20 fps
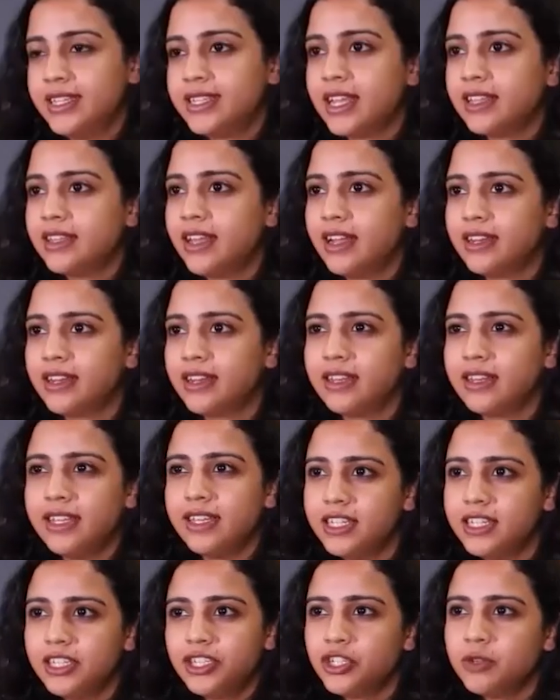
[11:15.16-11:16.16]
He said that
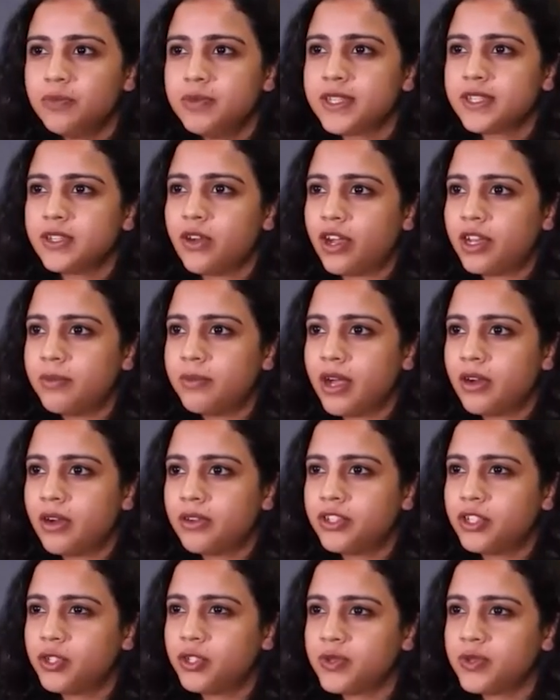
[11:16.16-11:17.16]
leadership is not
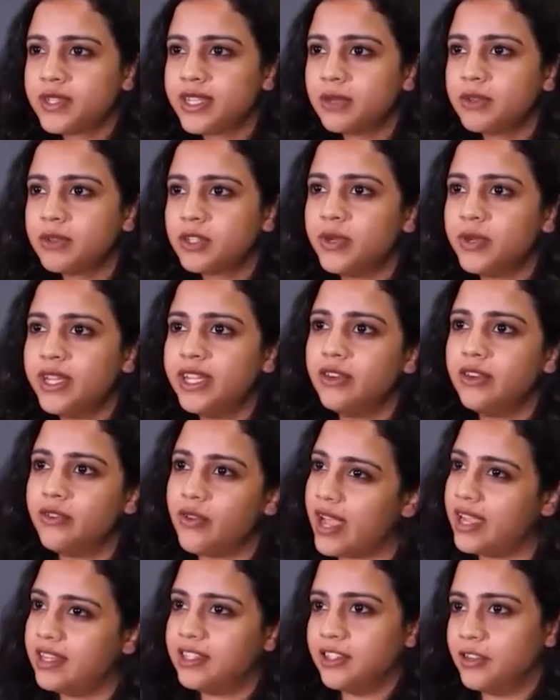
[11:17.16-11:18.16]
about choosing between
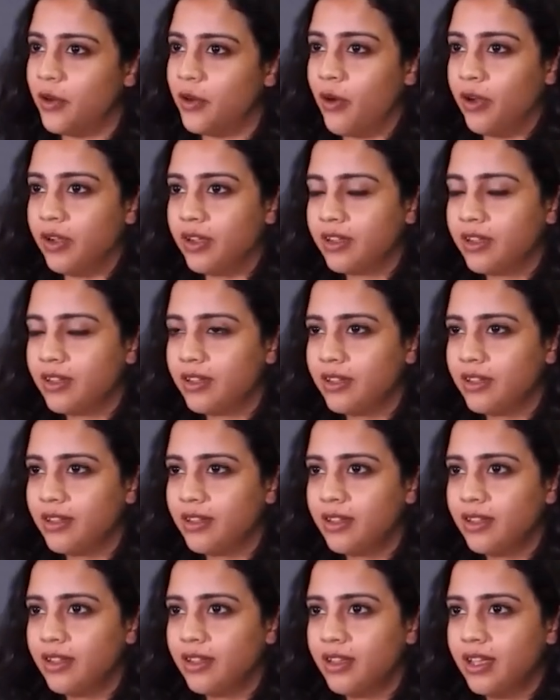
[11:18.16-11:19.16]
right and wrong.
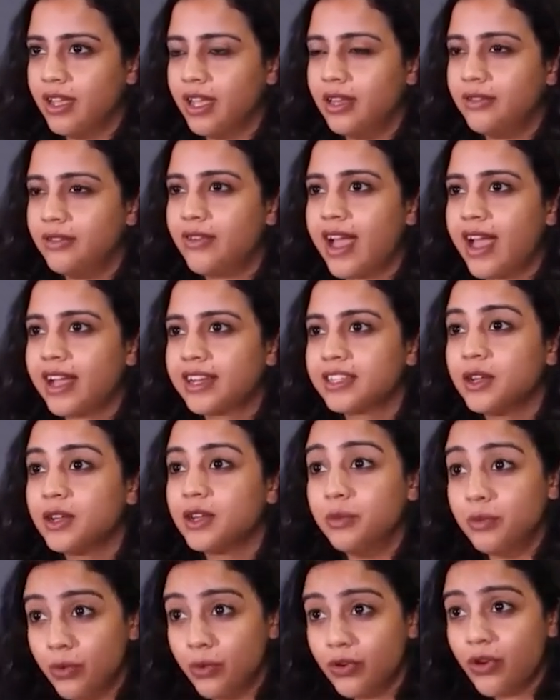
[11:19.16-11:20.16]
In fact,
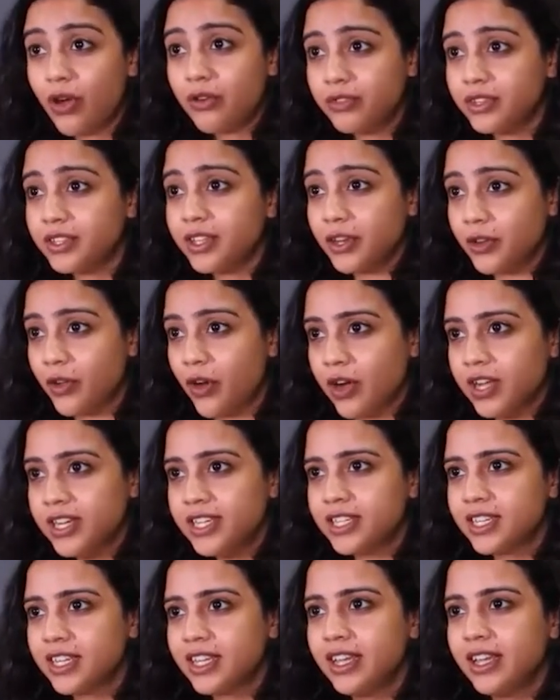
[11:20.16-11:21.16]
more often than
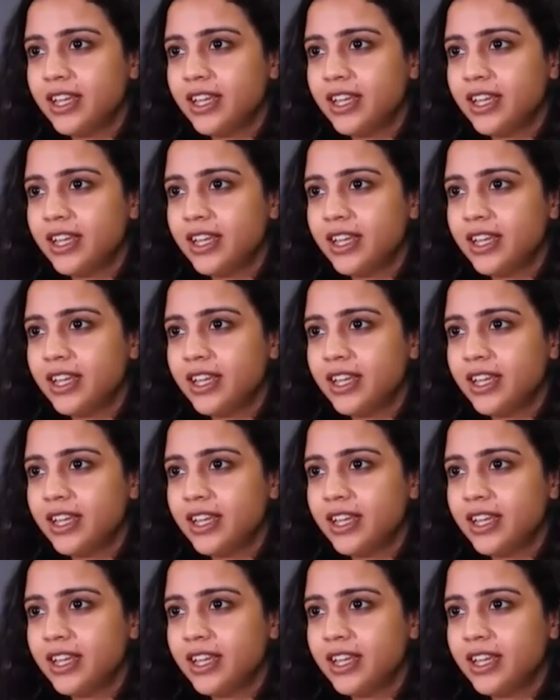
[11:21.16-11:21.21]
not,